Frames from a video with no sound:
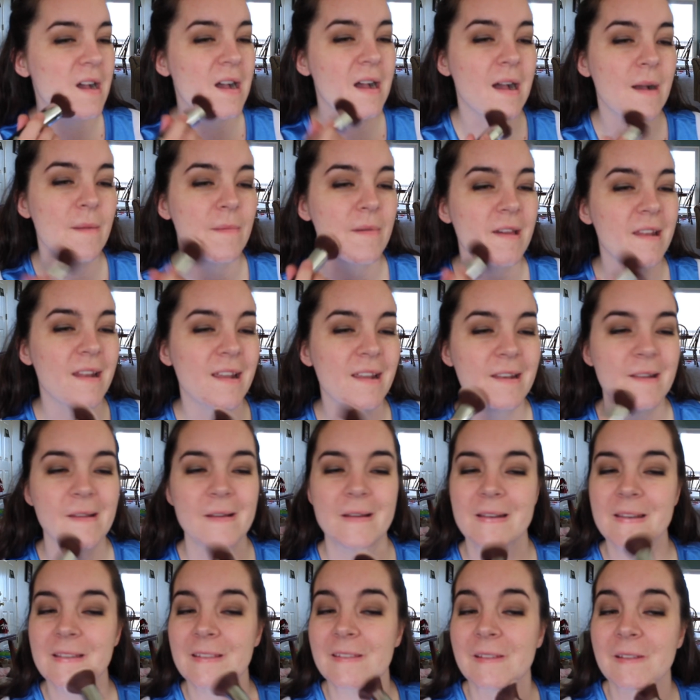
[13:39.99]
Um, and I
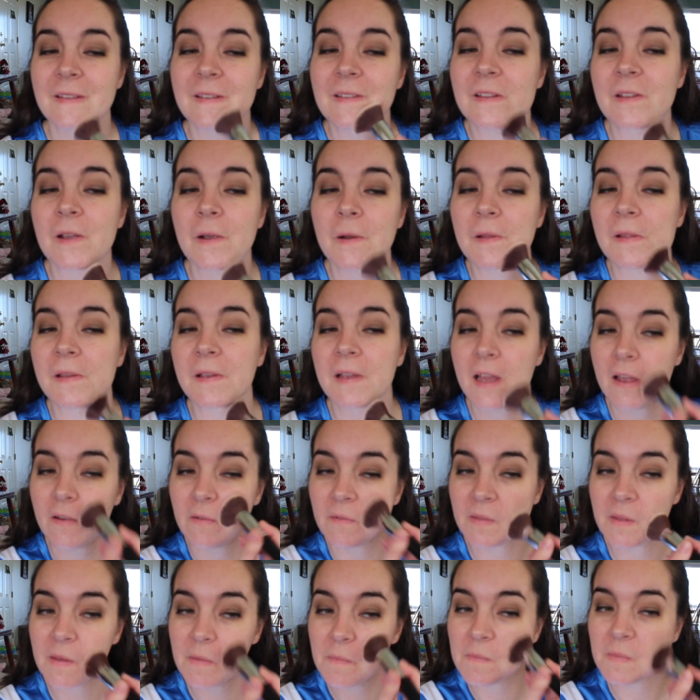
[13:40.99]
know it doesn't totally
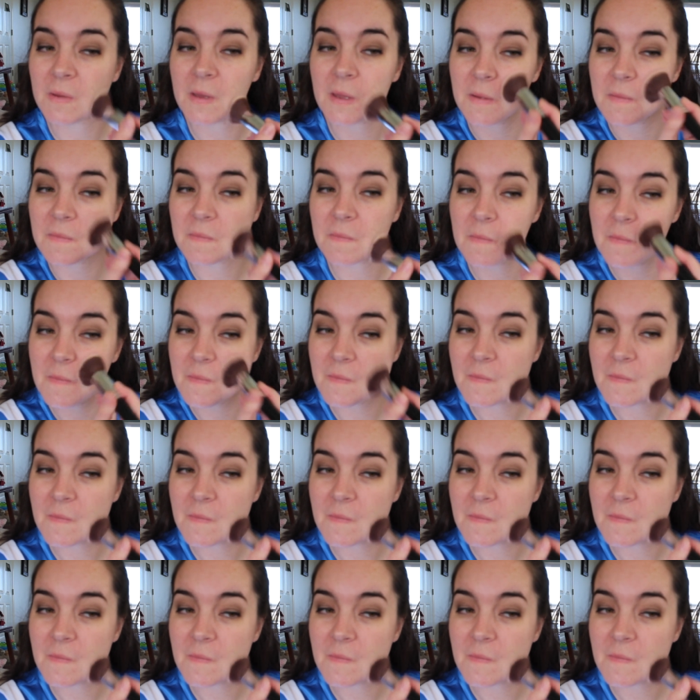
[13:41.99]
cover them, but